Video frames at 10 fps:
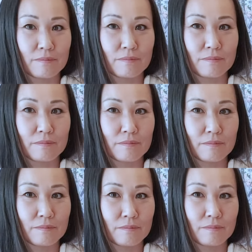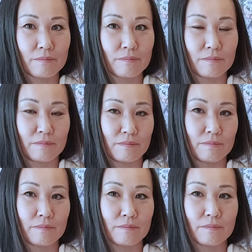
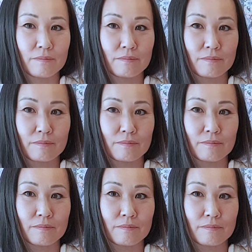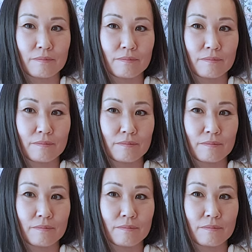
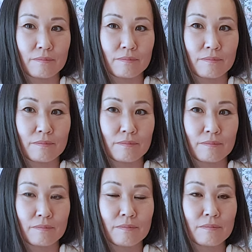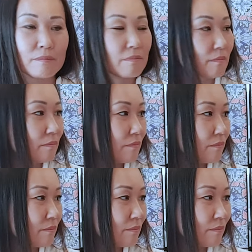
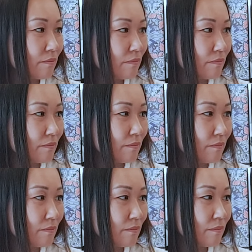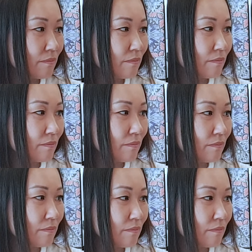
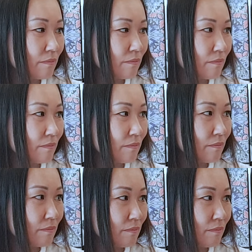No words are spoken by the person on screen.